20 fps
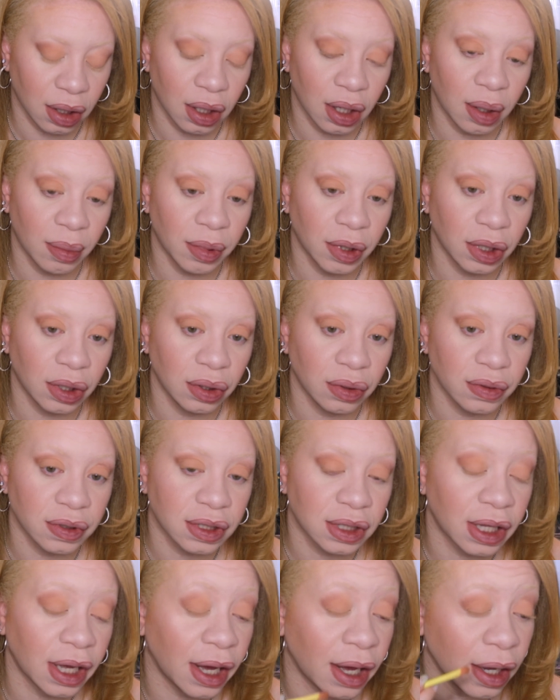I'm going to use
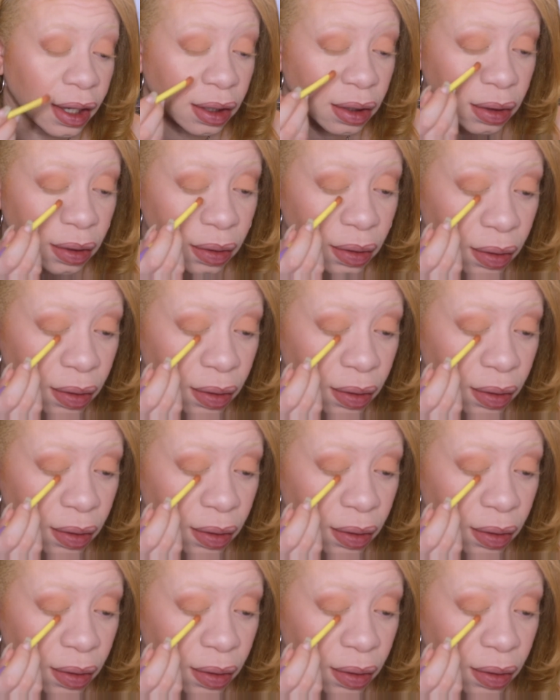that